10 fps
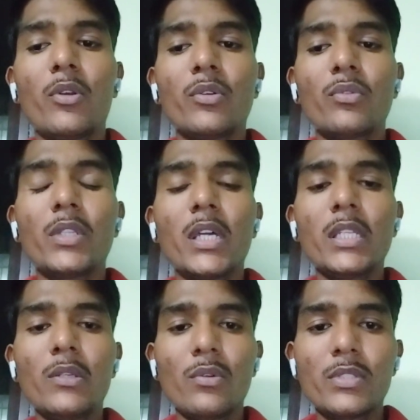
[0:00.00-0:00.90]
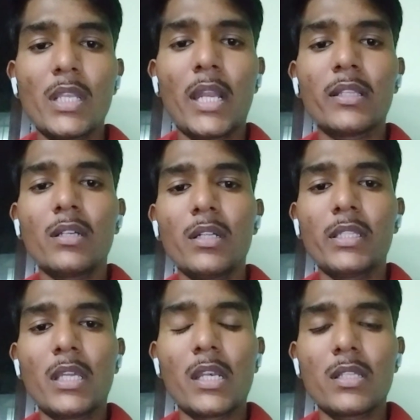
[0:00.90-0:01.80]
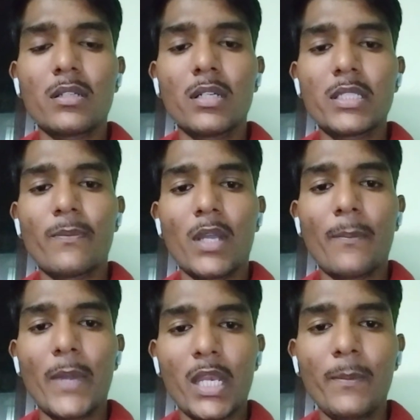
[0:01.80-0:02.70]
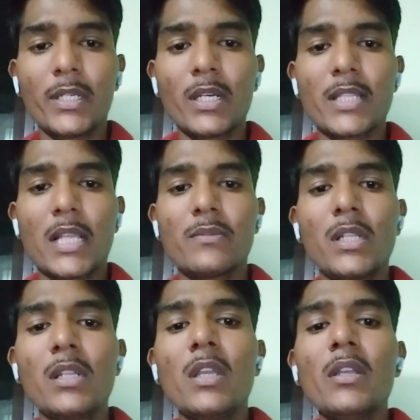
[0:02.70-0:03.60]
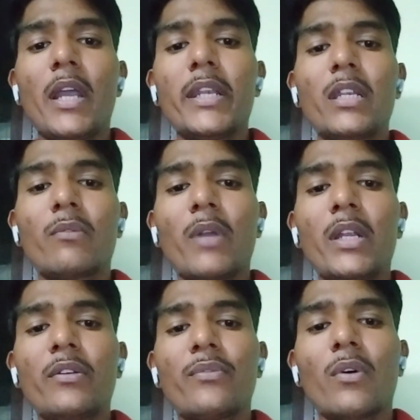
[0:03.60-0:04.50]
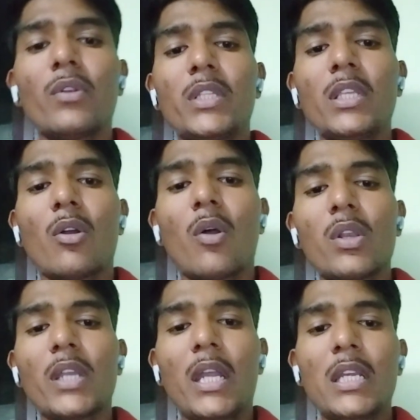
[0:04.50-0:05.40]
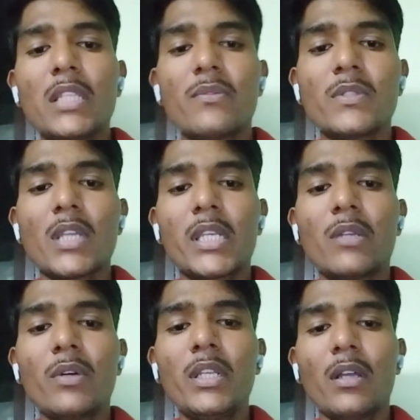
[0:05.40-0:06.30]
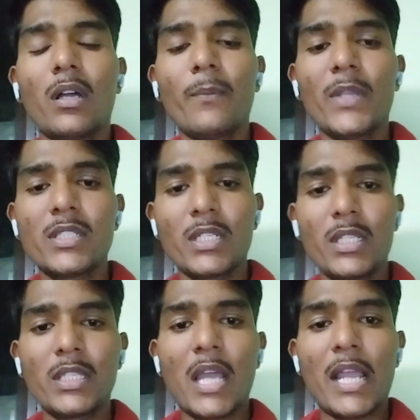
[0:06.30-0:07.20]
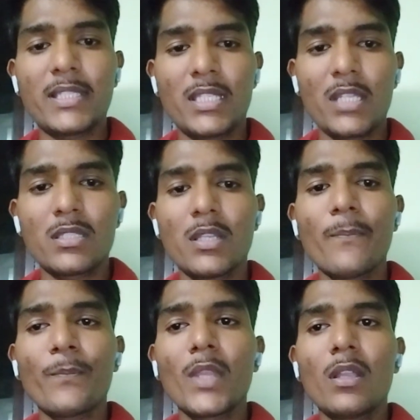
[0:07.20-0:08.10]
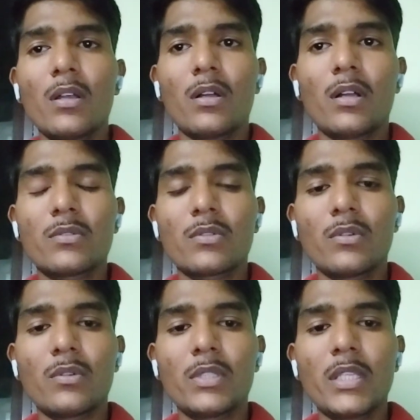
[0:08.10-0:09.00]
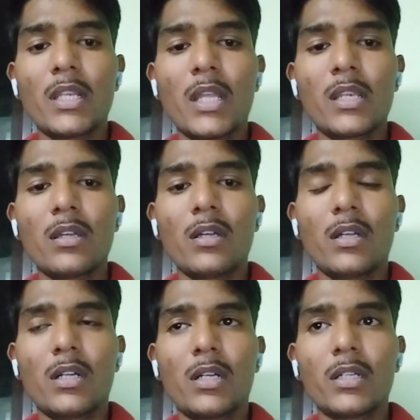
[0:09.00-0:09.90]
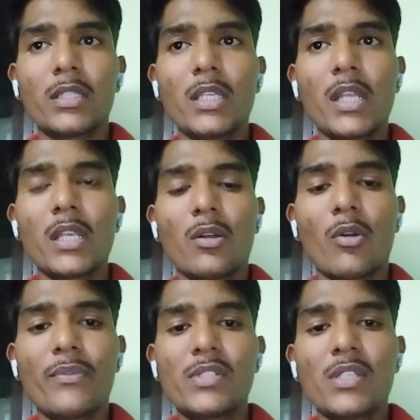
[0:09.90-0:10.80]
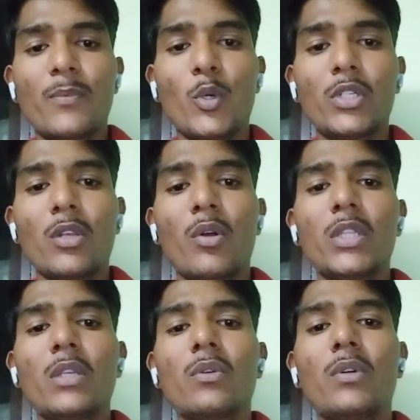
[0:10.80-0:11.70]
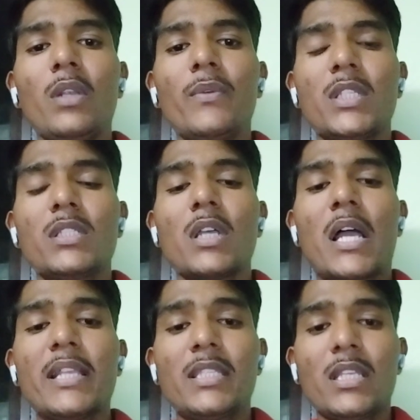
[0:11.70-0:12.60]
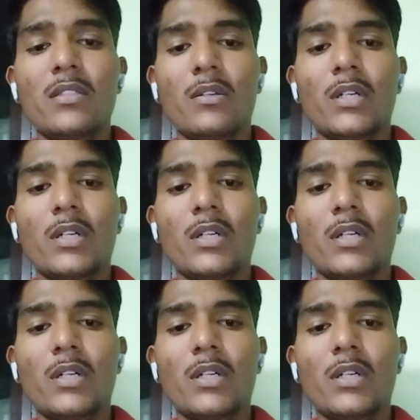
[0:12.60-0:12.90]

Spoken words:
their use and their parameters as well, and required to follow the all guidelines which are given mentioned in the ICH. There are official portal on the Google which is the ICH.